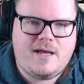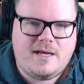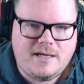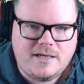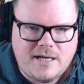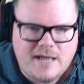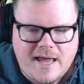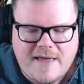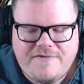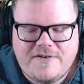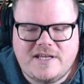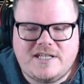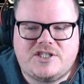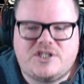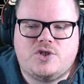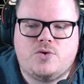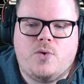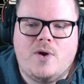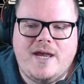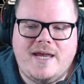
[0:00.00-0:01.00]
if it's
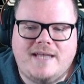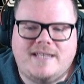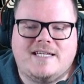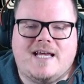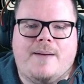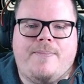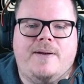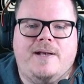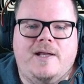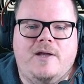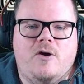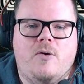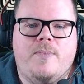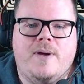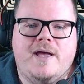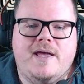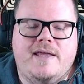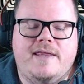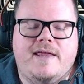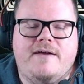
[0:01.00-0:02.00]
tweaked up a little
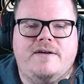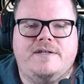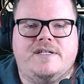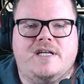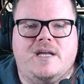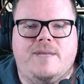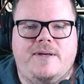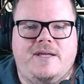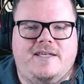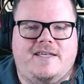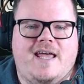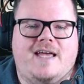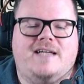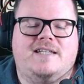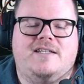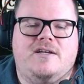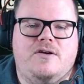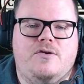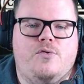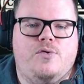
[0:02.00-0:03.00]
bit, there is going to be decks
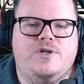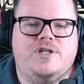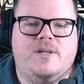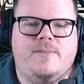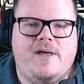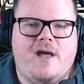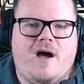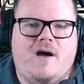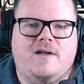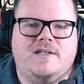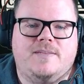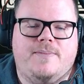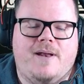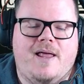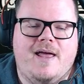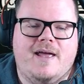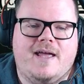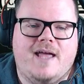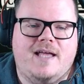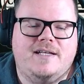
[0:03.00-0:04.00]
that are always going to be hard to play
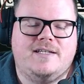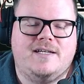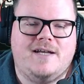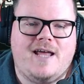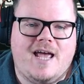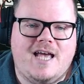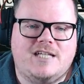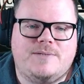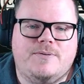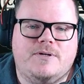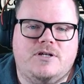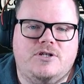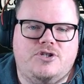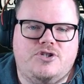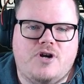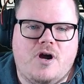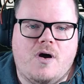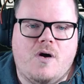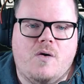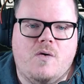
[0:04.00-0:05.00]
against. And Esper
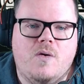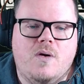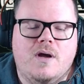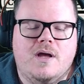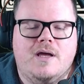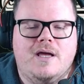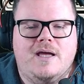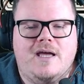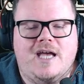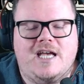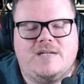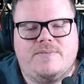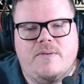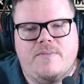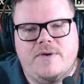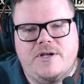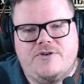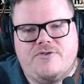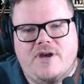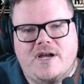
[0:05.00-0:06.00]
Control, Esper
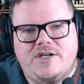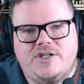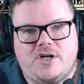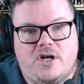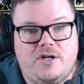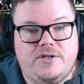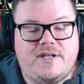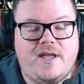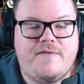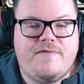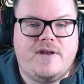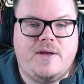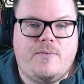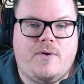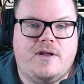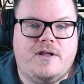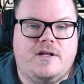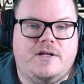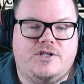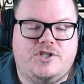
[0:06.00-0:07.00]
Midrange are definitely
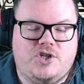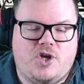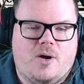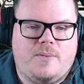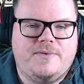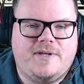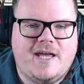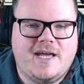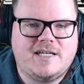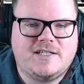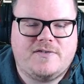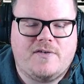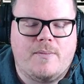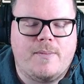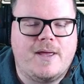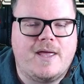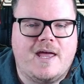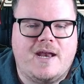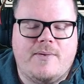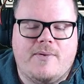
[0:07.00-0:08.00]
one of the top decks for
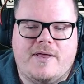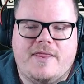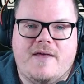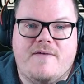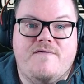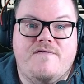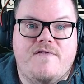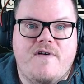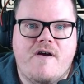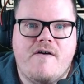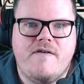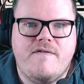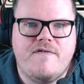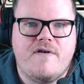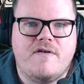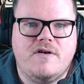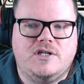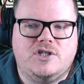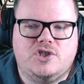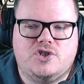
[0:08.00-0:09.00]
me anyway. They're very,
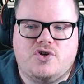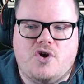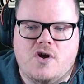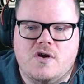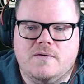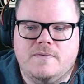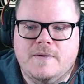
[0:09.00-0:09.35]
very strong.